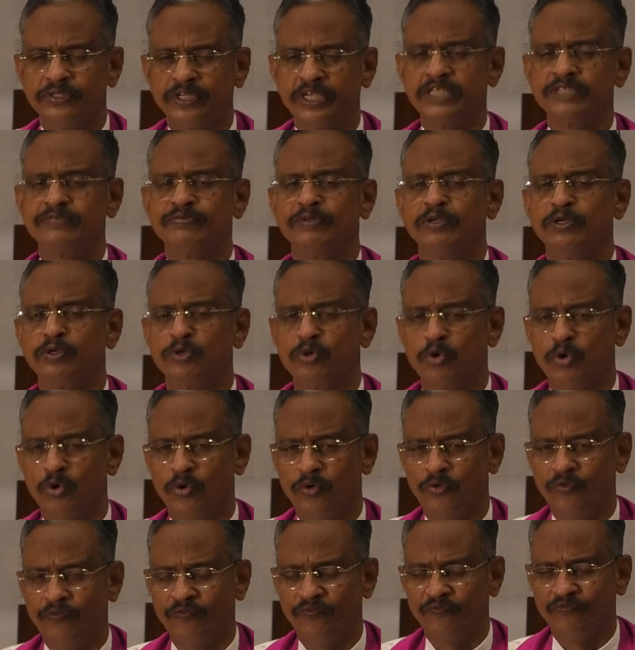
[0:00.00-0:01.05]
things will
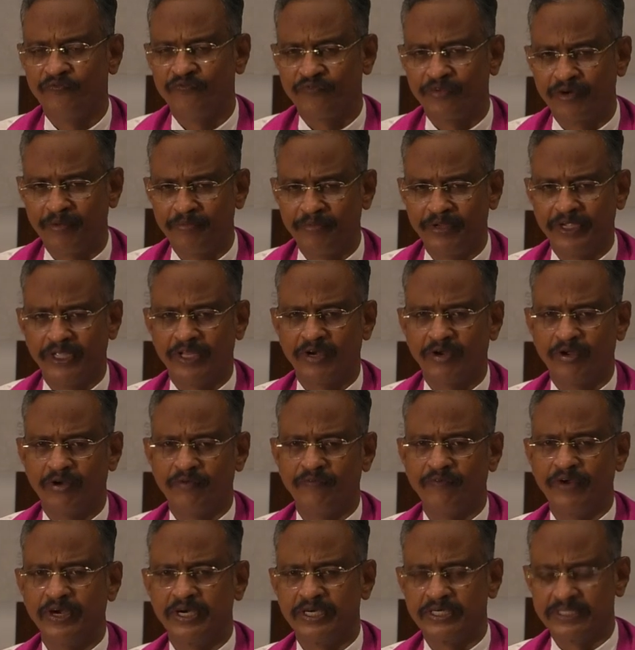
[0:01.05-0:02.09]
go from here
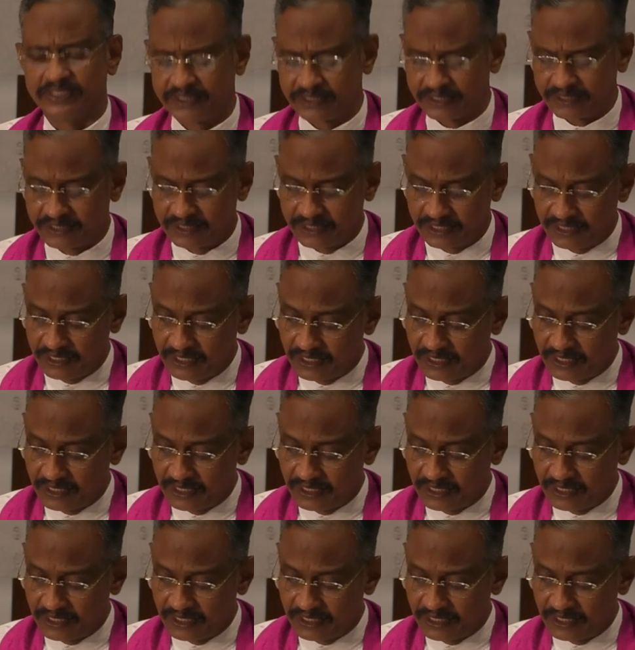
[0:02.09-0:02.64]
onwards.